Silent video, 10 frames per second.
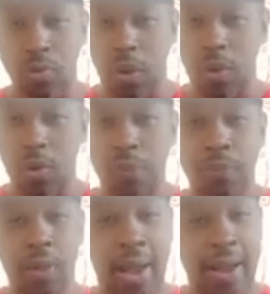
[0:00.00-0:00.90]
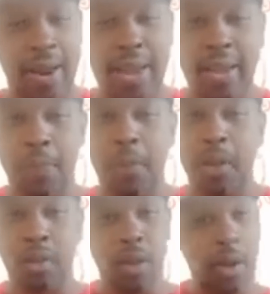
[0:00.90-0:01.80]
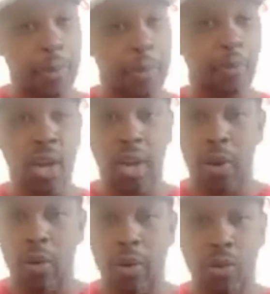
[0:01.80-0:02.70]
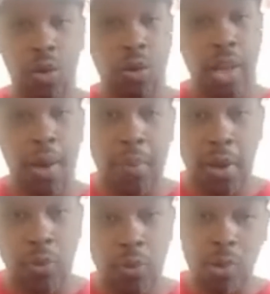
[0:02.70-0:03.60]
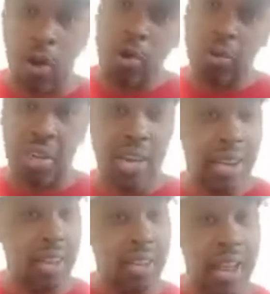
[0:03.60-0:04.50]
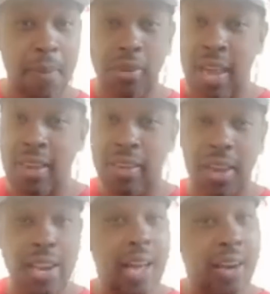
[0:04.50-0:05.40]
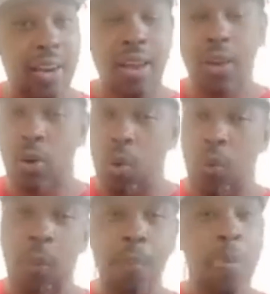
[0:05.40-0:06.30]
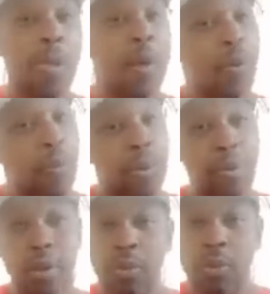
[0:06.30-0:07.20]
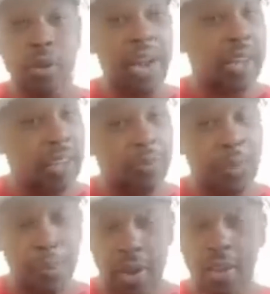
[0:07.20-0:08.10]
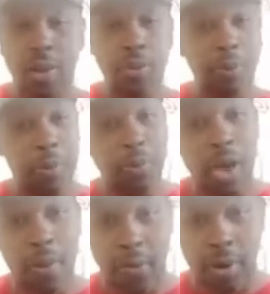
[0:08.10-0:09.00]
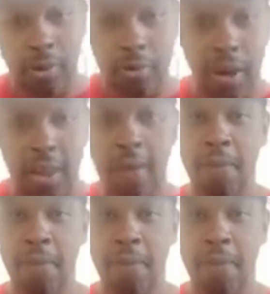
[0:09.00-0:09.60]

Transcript: wrong, I gotta hang up because other people trying to call in. So don't think I'm being rude. Oh, you get it? You got besides that? He didn't got that. No, we, we trying to get these people in here. These people trying to win this money.